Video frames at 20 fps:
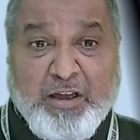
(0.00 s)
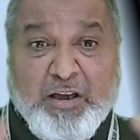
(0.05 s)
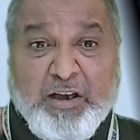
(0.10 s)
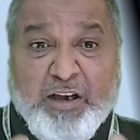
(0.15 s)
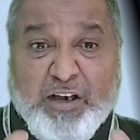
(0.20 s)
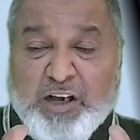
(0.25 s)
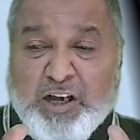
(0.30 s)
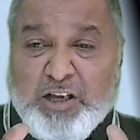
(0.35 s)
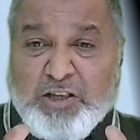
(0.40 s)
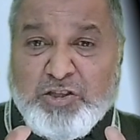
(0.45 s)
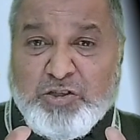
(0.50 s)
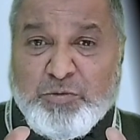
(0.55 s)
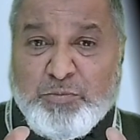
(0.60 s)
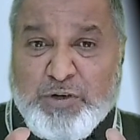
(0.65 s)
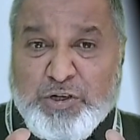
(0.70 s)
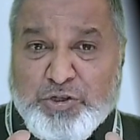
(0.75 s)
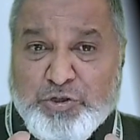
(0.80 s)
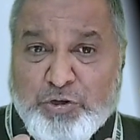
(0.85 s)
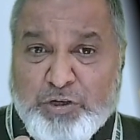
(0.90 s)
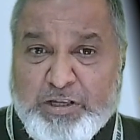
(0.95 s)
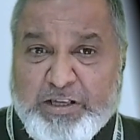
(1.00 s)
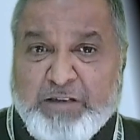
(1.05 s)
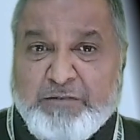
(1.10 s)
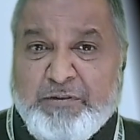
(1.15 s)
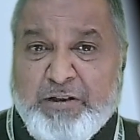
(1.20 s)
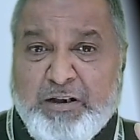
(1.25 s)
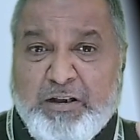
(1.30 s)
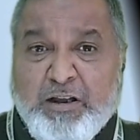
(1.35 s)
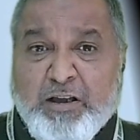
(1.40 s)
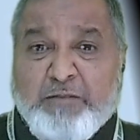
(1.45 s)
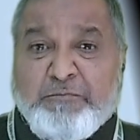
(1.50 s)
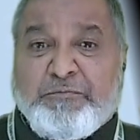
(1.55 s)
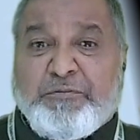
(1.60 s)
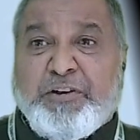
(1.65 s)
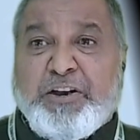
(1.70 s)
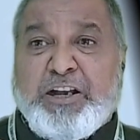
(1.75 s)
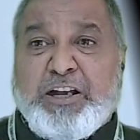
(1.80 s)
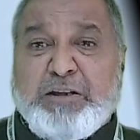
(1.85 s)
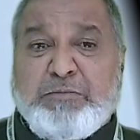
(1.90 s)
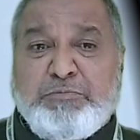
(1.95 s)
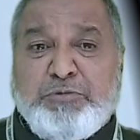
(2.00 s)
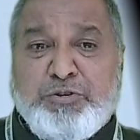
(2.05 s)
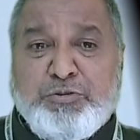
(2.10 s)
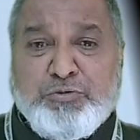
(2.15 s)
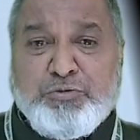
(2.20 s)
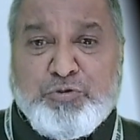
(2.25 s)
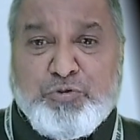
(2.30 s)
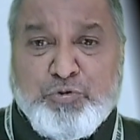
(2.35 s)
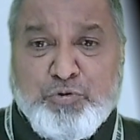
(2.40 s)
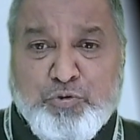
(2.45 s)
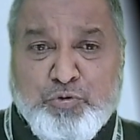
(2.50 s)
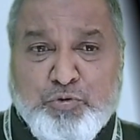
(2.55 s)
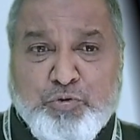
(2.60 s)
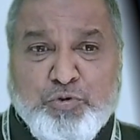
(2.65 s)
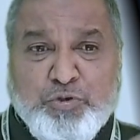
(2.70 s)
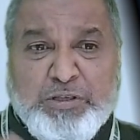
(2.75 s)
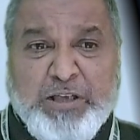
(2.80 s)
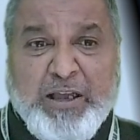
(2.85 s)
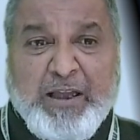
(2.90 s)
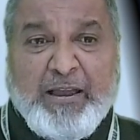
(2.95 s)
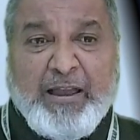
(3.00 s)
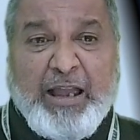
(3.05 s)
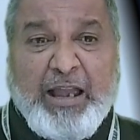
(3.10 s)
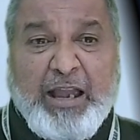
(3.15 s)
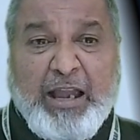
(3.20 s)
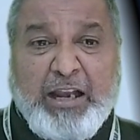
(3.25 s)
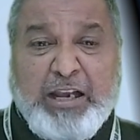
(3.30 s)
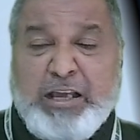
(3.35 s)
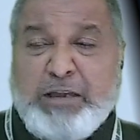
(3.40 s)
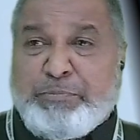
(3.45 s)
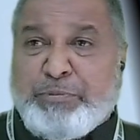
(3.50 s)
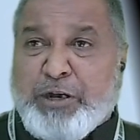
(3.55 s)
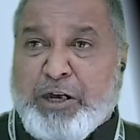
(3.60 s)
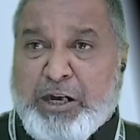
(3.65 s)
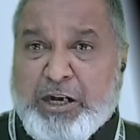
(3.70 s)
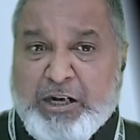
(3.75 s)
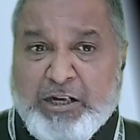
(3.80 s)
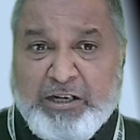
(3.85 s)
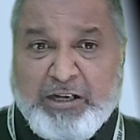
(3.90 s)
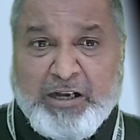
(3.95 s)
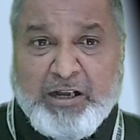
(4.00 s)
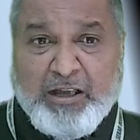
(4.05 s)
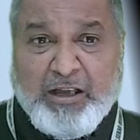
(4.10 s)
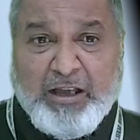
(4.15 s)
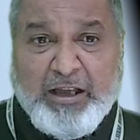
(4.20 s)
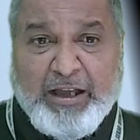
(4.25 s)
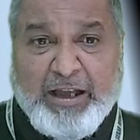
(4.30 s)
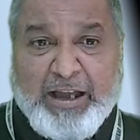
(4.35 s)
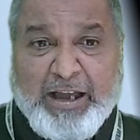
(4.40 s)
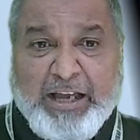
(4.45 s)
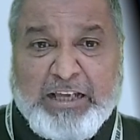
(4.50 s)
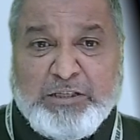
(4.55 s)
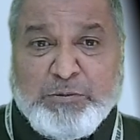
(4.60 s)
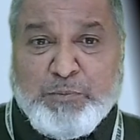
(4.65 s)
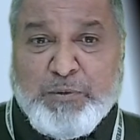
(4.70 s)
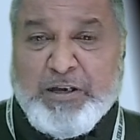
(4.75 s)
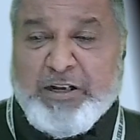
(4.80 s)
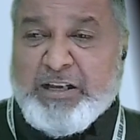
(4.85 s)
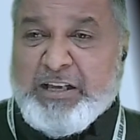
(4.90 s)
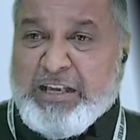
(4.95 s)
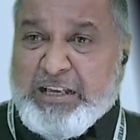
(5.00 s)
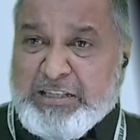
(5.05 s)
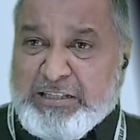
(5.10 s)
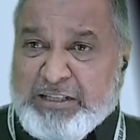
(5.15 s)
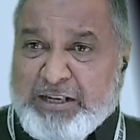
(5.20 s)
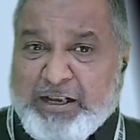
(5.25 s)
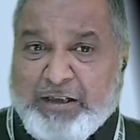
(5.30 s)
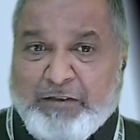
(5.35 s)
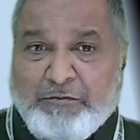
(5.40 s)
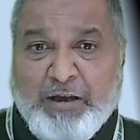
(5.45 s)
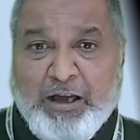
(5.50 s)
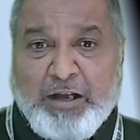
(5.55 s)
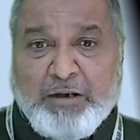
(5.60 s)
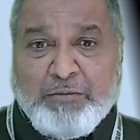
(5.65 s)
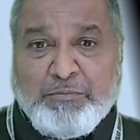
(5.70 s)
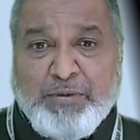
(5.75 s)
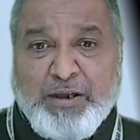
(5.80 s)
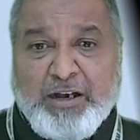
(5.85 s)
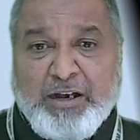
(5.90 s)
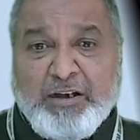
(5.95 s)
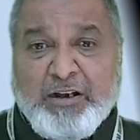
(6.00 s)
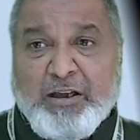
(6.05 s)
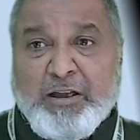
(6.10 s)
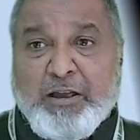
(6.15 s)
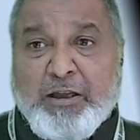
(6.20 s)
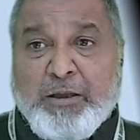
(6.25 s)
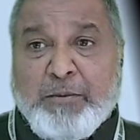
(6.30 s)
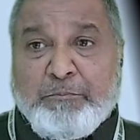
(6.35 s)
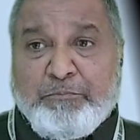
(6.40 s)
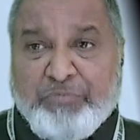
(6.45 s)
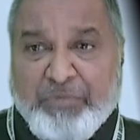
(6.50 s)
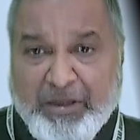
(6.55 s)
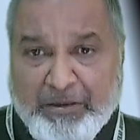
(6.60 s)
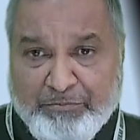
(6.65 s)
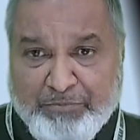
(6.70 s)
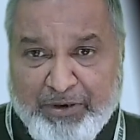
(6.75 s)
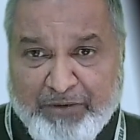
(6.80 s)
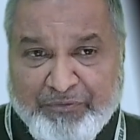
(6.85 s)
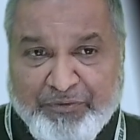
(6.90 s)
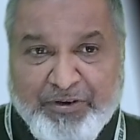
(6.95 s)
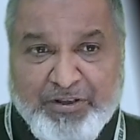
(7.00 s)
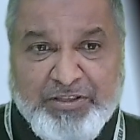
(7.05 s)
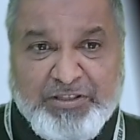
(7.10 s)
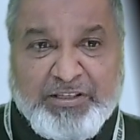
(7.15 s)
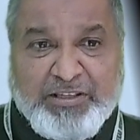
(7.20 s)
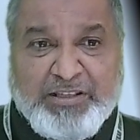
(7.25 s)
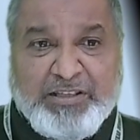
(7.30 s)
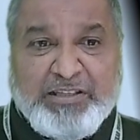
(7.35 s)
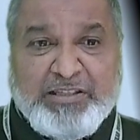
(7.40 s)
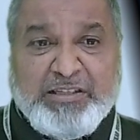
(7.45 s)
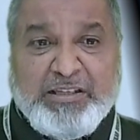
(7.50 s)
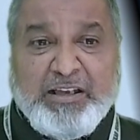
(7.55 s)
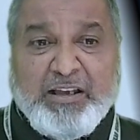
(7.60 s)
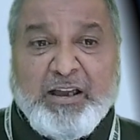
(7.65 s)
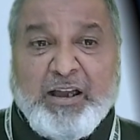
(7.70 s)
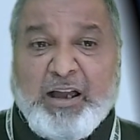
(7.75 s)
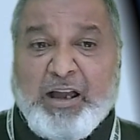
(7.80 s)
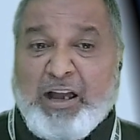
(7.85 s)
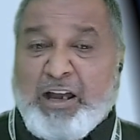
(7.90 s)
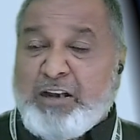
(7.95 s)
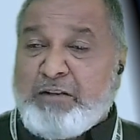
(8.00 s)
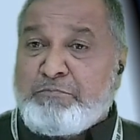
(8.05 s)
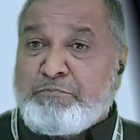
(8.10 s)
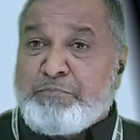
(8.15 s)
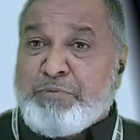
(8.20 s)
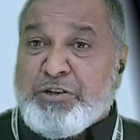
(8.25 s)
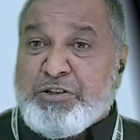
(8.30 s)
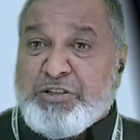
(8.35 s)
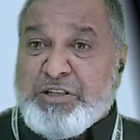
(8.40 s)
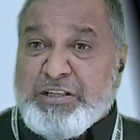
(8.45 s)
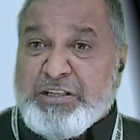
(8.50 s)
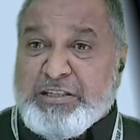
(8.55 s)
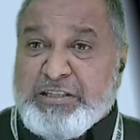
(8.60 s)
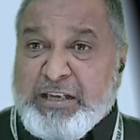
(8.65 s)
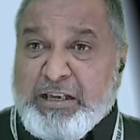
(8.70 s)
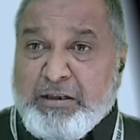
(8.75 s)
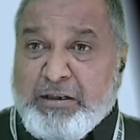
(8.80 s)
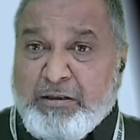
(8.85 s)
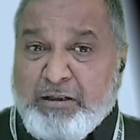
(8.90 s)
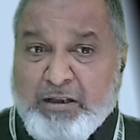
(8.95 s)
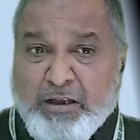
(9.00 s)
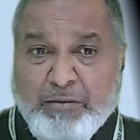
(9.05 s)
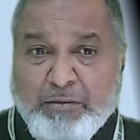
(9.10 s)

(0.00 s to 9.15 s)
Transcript: A consumer should given freedom to choose any product as per his requirement, preferences, and purchasing